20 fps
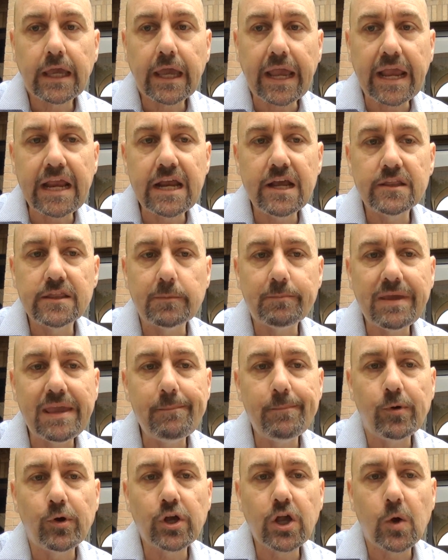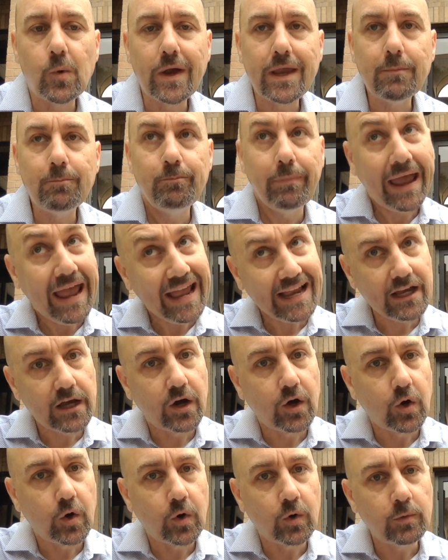and the people going back
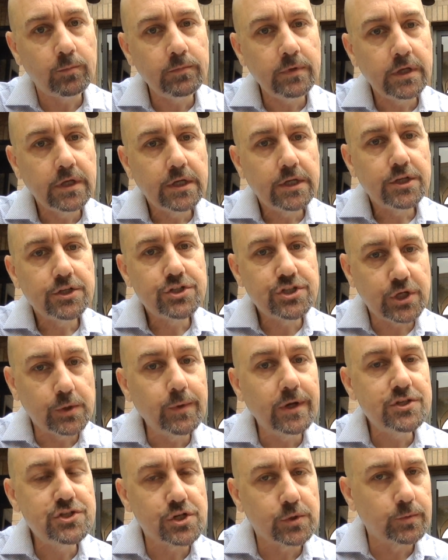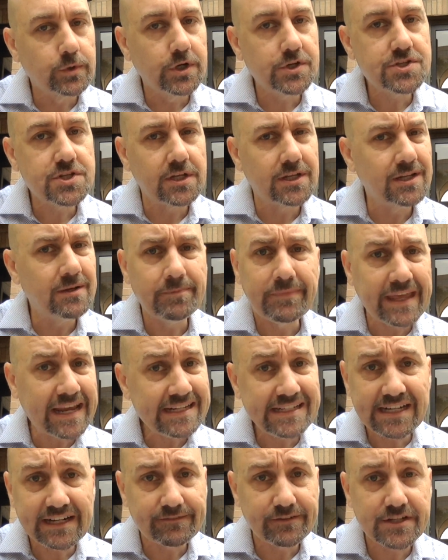home to a Jerusalem
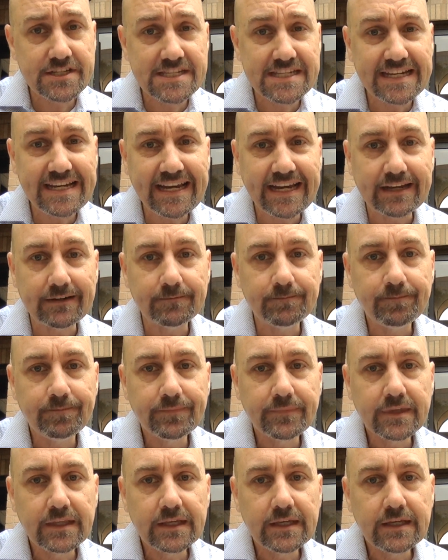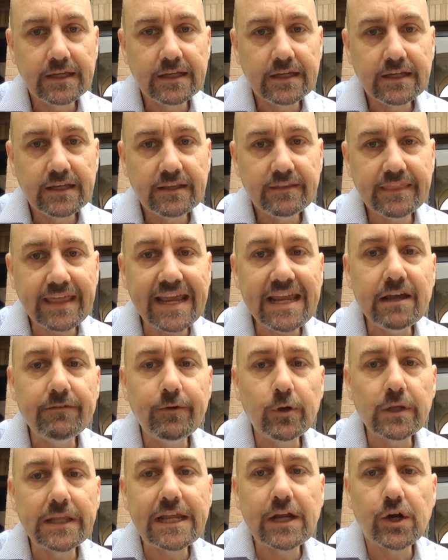they'd never seen. They have
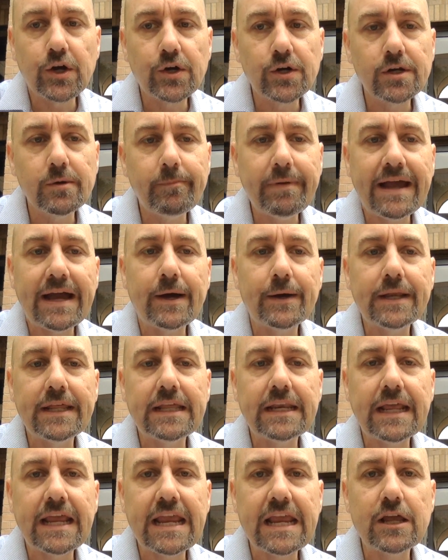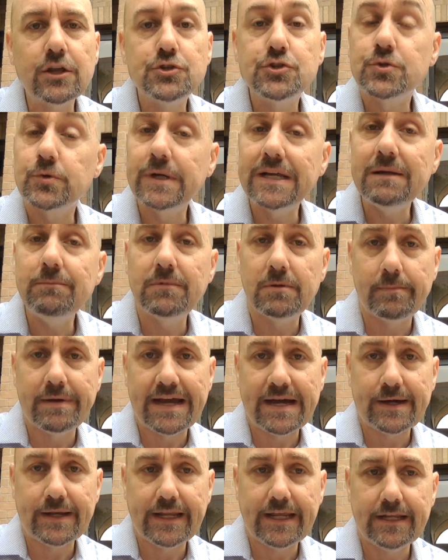only heard about it and dreamed
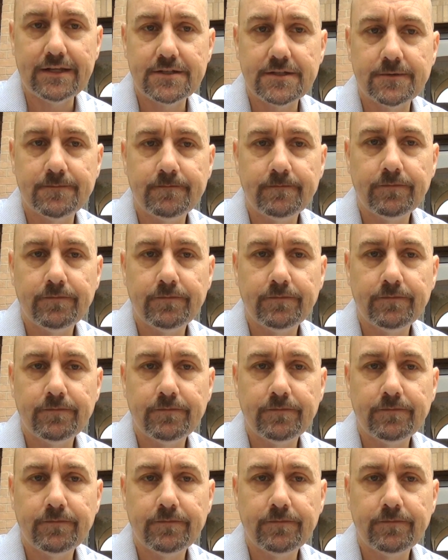about it.